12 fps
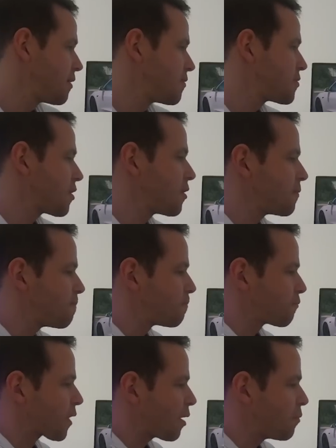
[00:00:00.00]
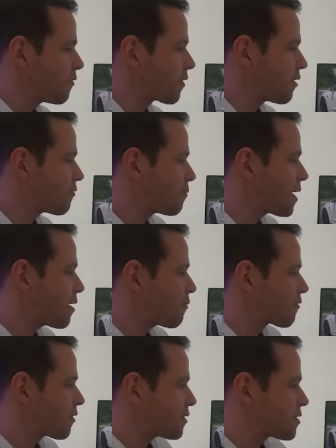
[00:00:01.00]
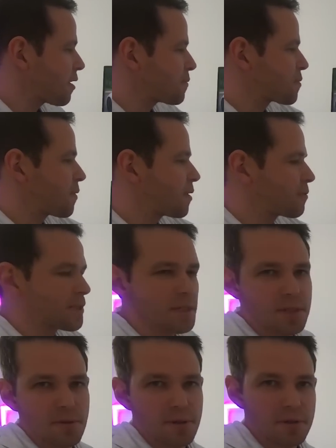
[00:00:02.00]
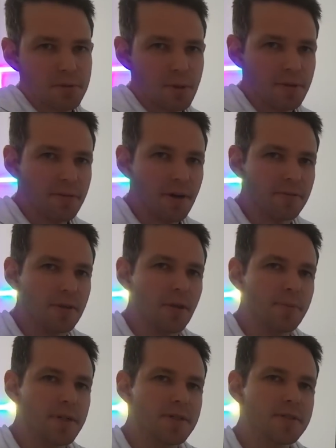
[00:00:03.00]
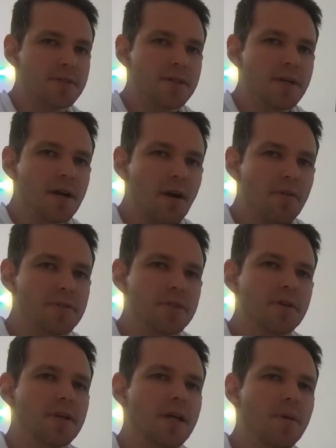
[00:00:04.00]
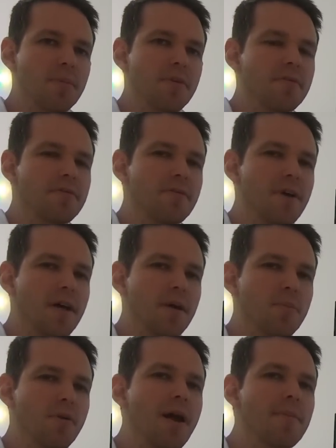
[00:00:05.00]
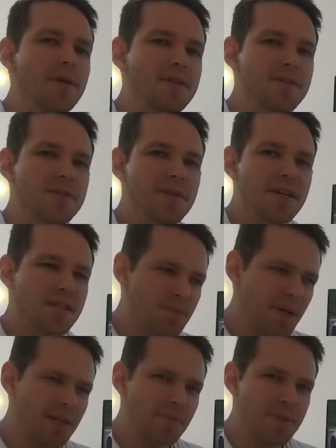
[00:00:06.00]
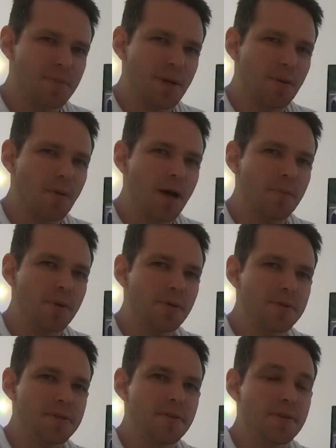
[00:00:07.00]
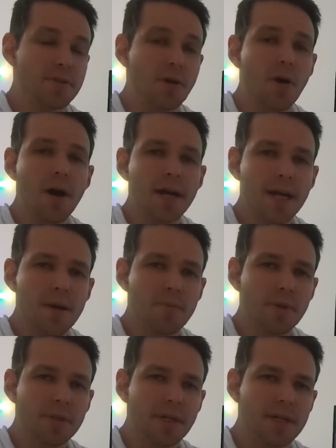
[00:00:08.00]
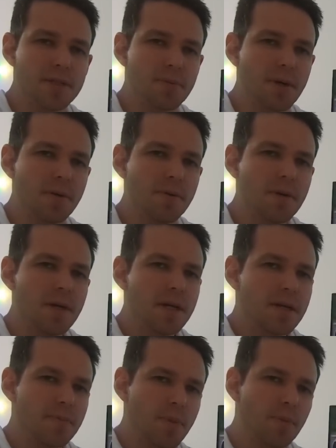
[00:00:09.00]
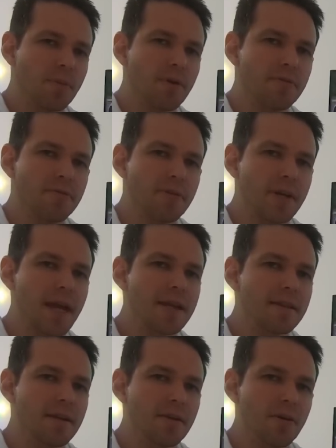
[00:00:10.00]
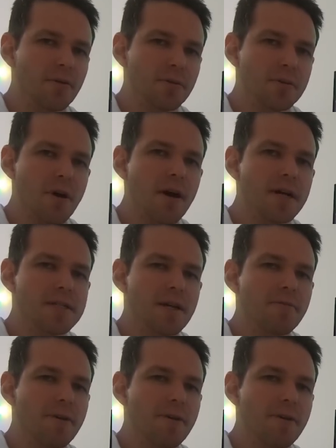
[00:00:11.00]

So moving on from that, we've got the top speed, which is 225 kilometers. Obviously got a couple of parameters, speed limits being one, but also the tire capability as well. People often forget that not all tyres are